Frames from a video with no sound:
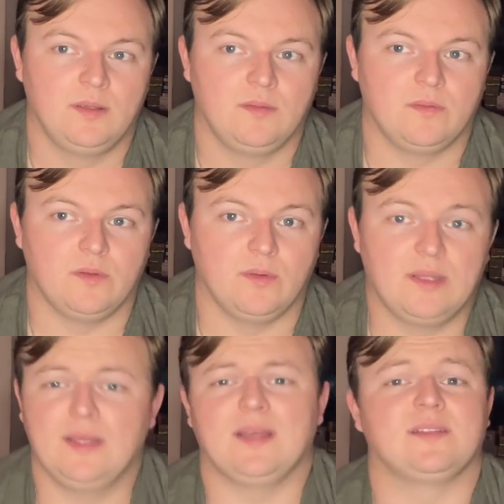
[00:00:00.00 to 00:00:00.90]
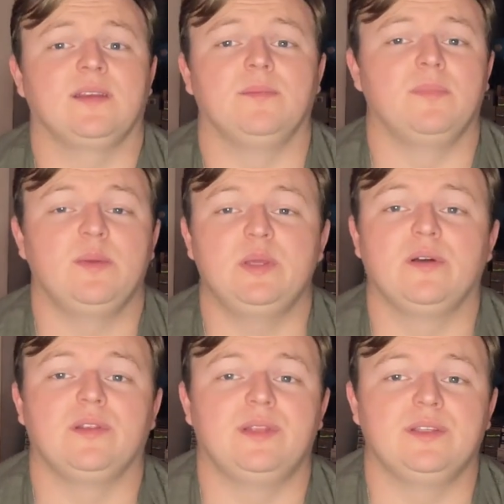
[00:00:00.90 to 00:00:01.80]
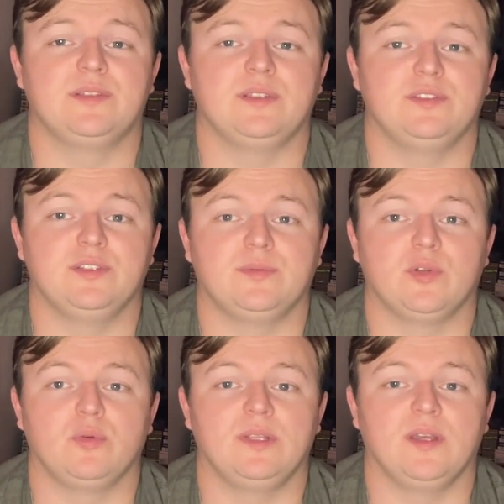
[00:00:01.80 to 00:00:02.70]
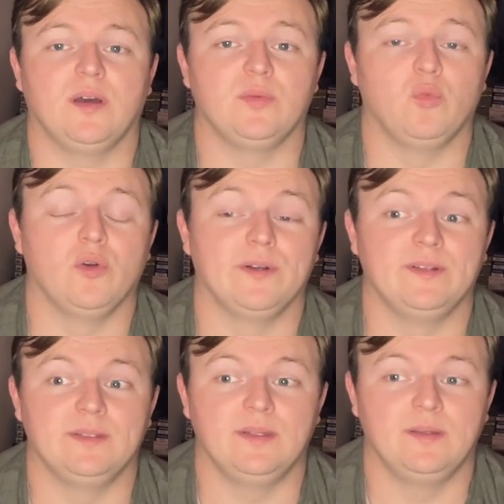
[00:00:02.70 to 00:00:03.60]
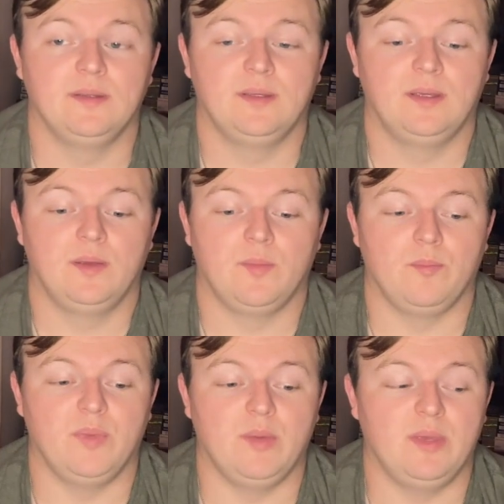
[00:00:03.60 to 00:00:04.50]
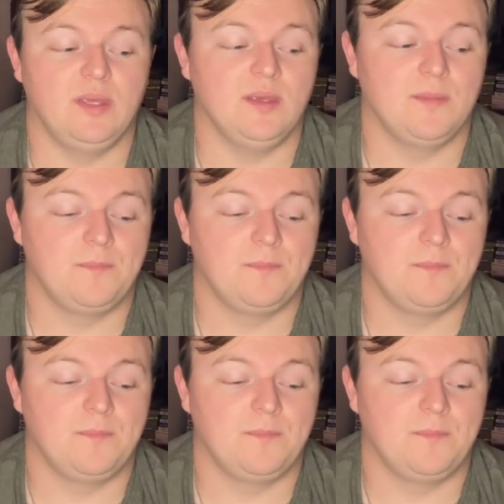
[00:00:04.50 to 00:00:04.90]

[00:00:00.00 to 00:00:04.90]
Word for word: So, and like I said, maybe all of this is just totally unwarranted. Maybe,